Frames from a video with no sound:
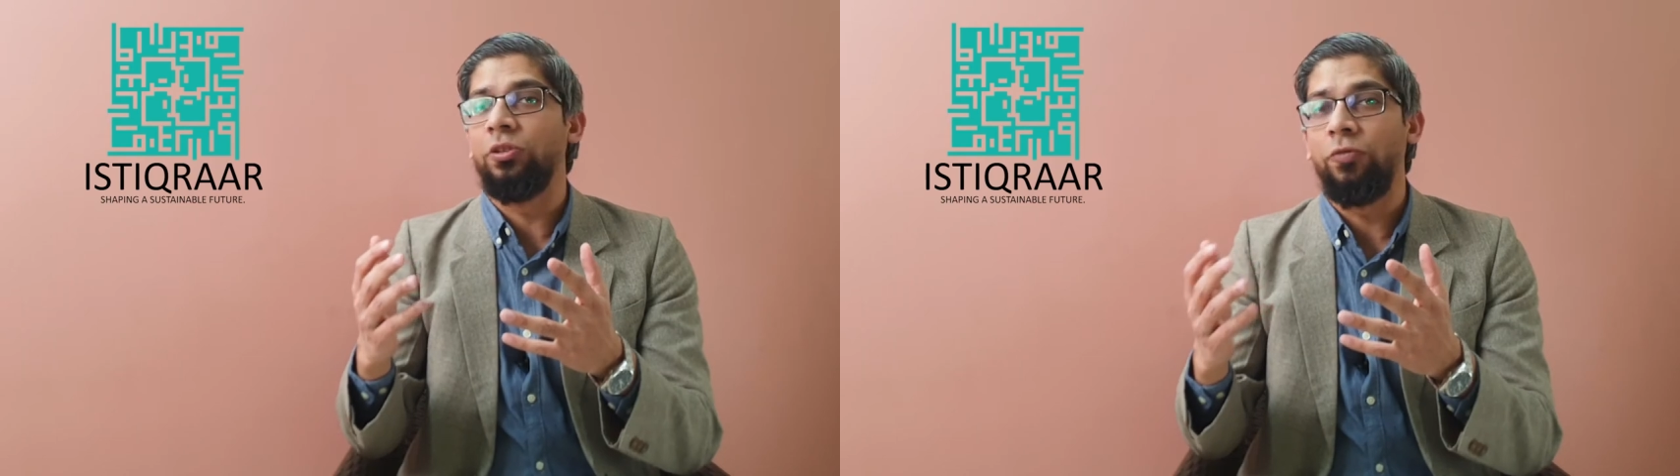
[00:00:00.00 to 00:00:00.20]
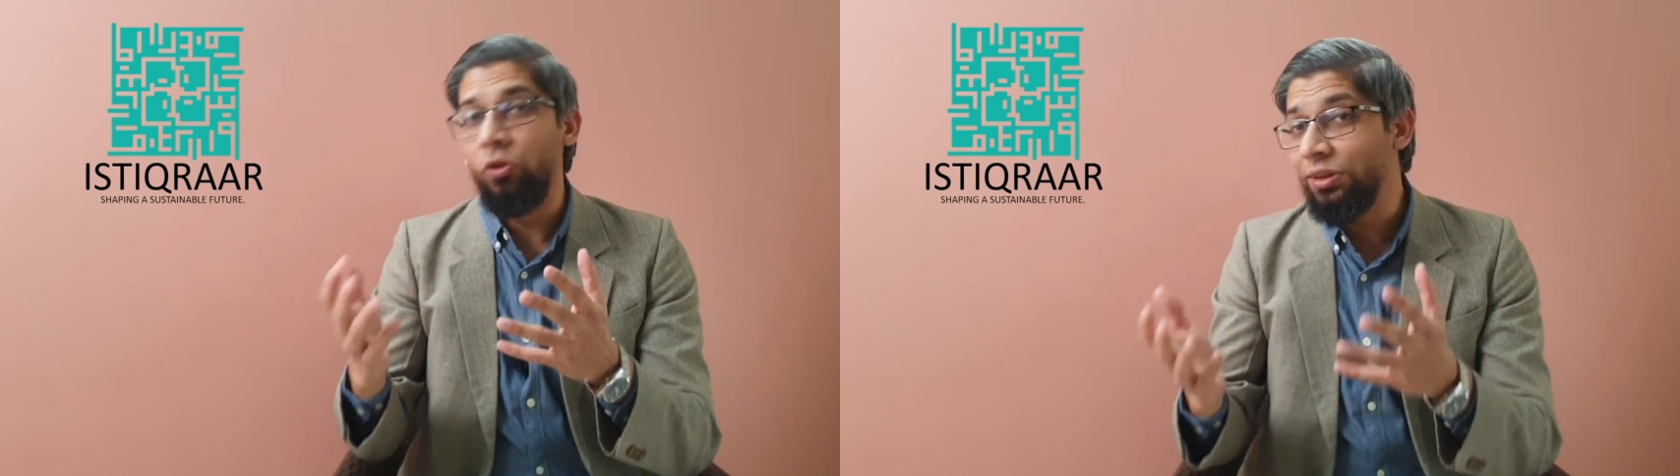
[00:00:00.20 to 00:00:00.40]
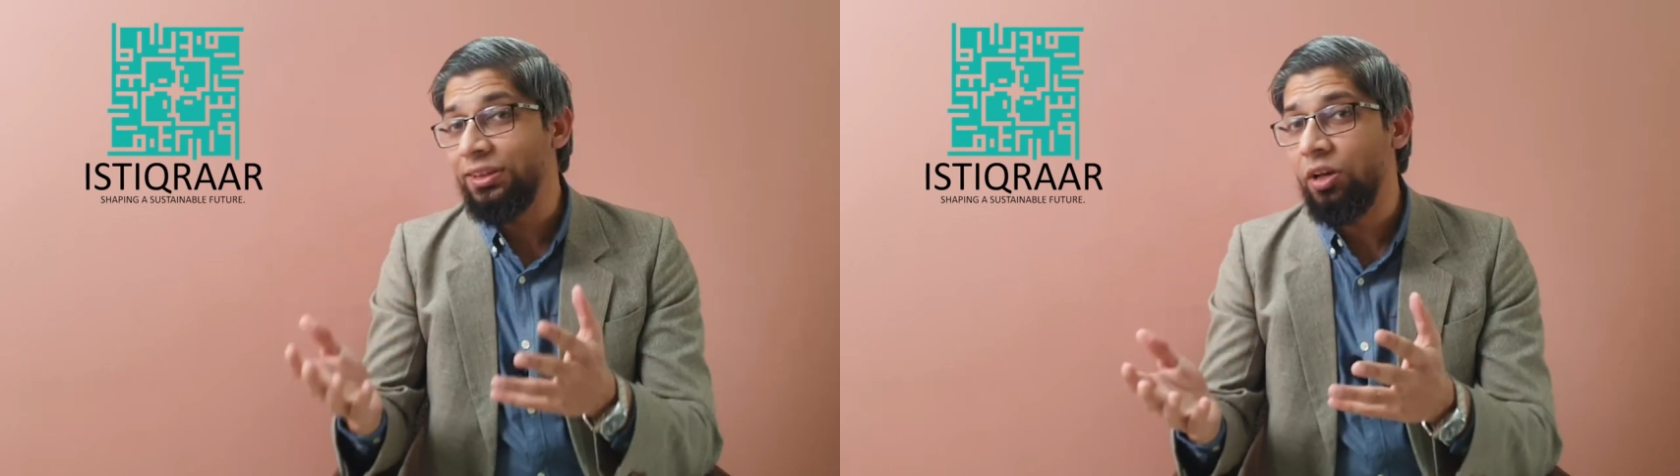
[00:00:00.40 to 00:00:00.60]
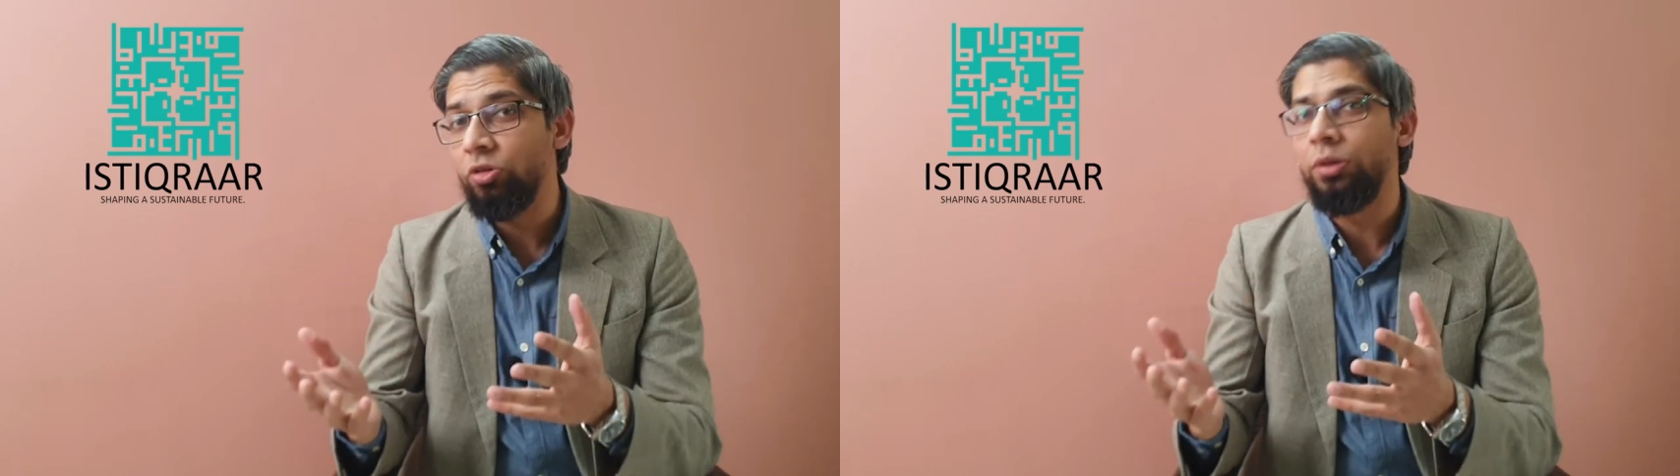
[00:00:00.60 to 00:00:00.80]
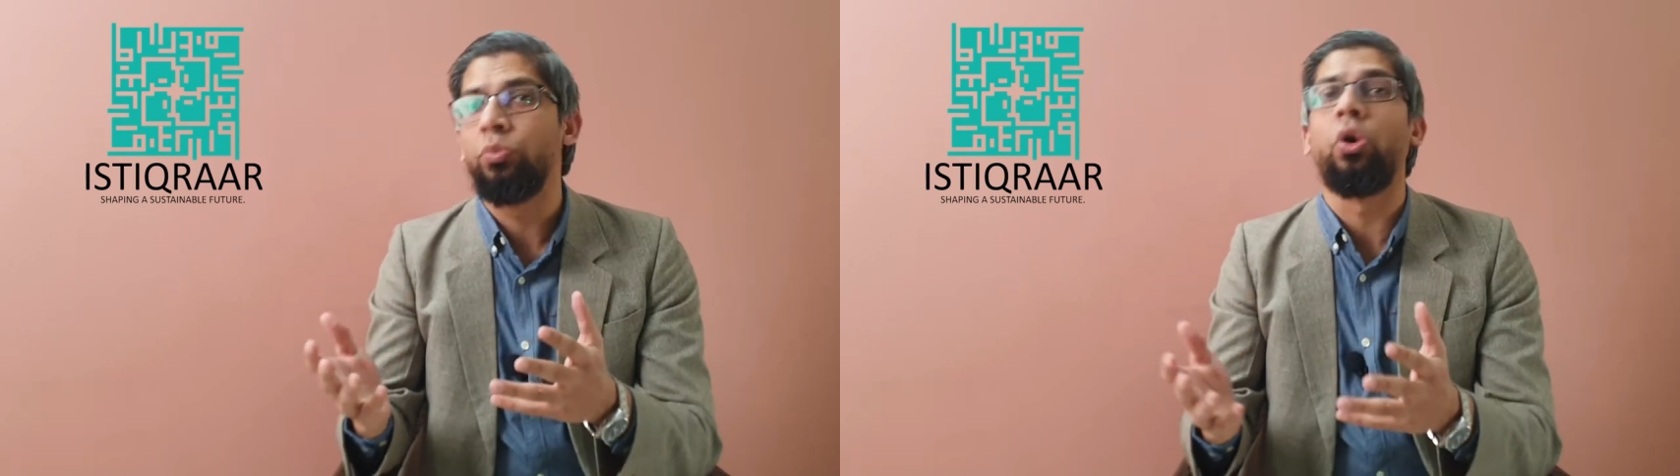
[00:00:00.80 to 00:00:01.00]

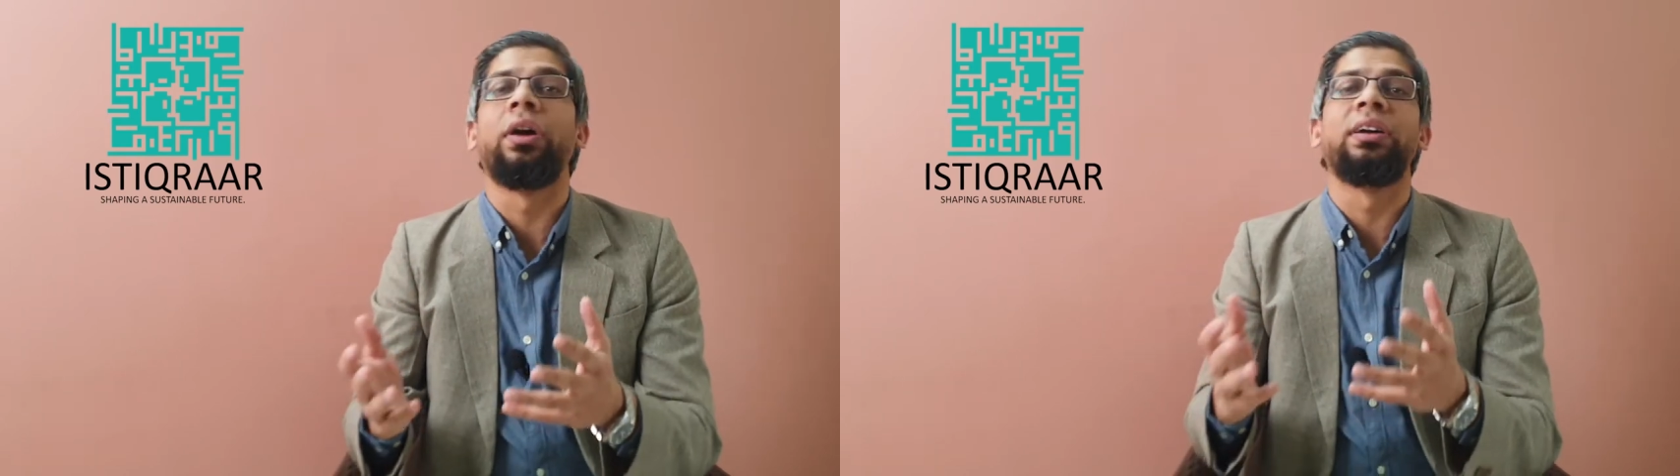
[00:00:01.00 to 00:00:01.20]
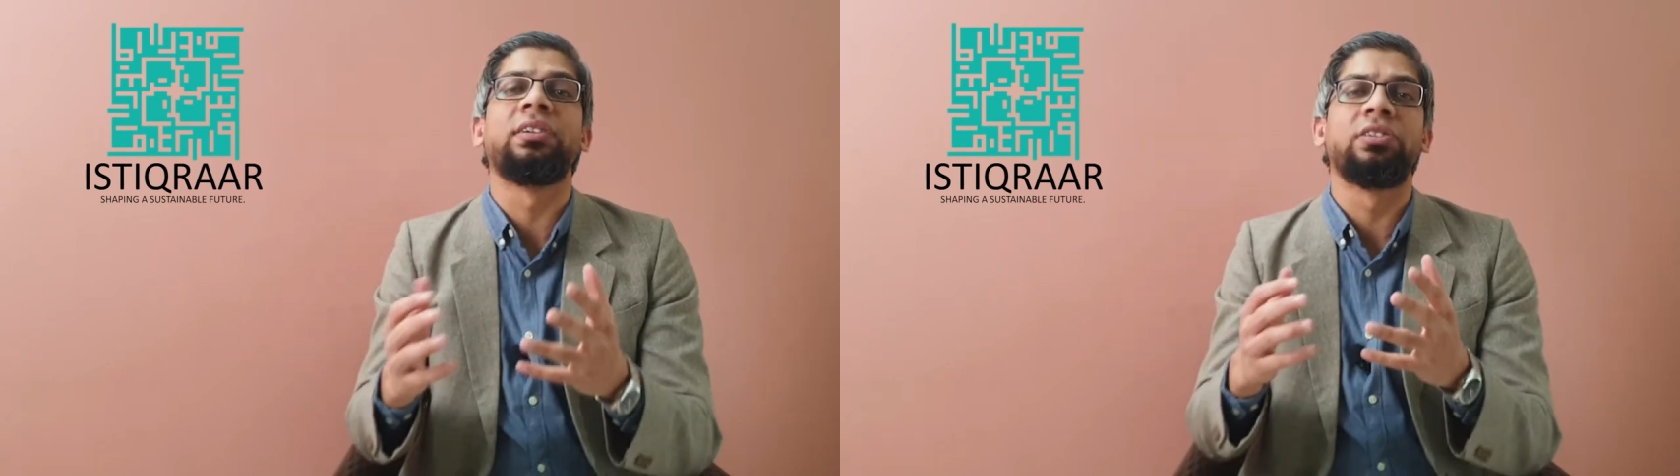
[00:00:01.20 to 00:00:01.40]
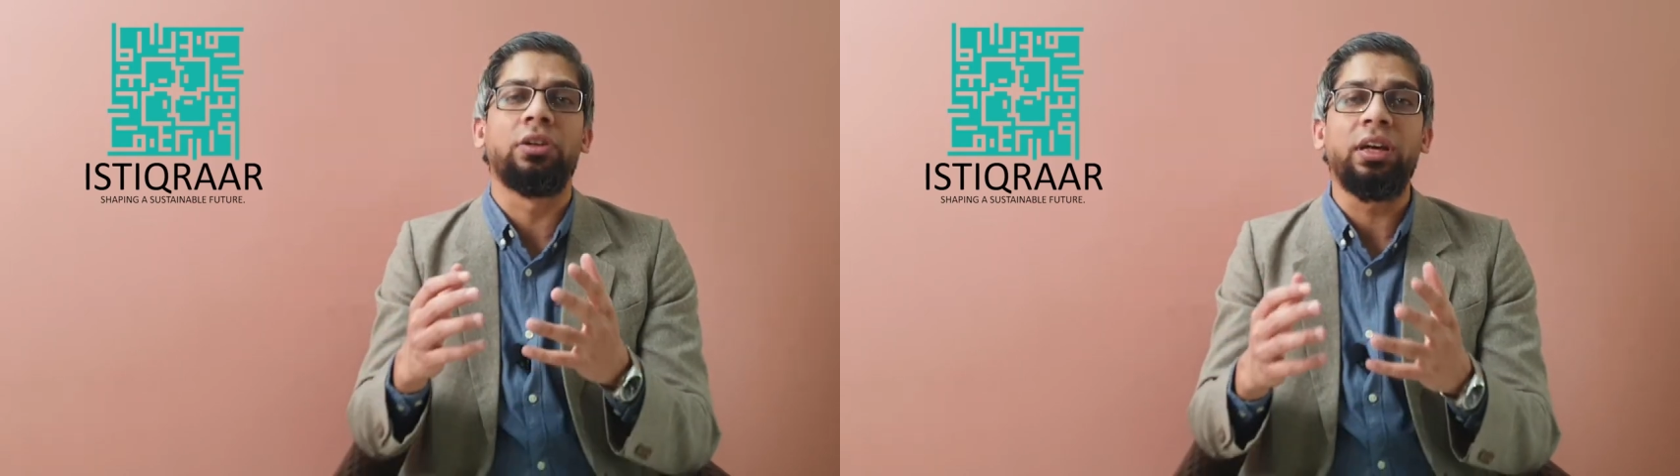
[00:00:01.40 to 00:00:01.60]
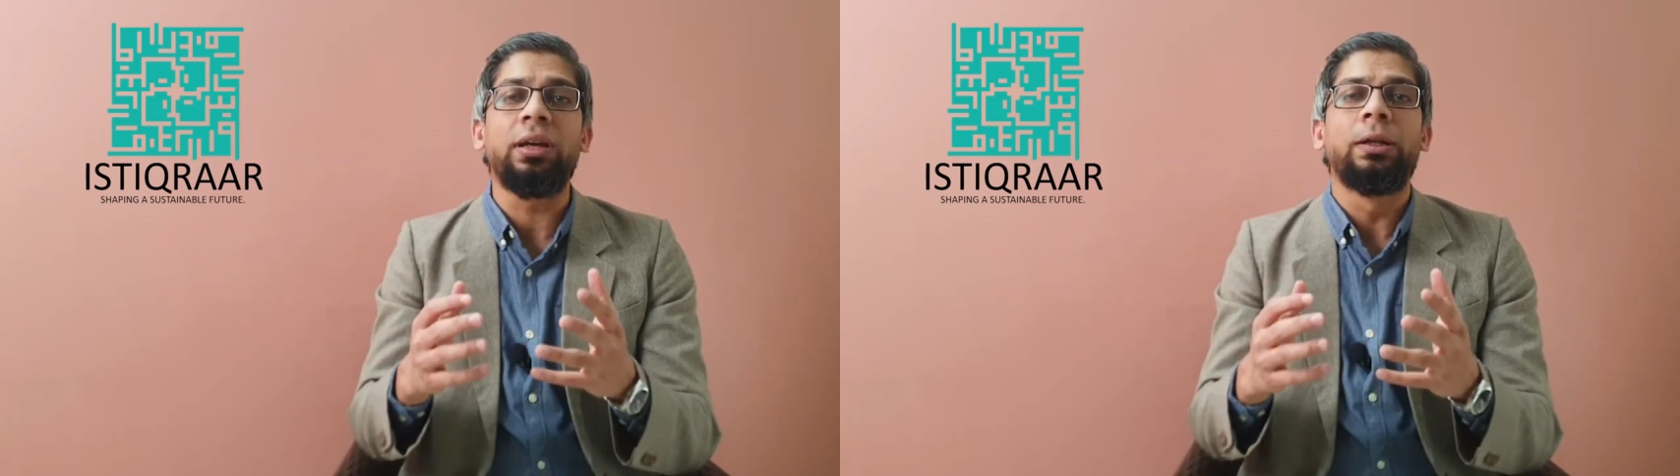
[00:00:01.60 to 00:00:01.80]
40,000 points. Okay,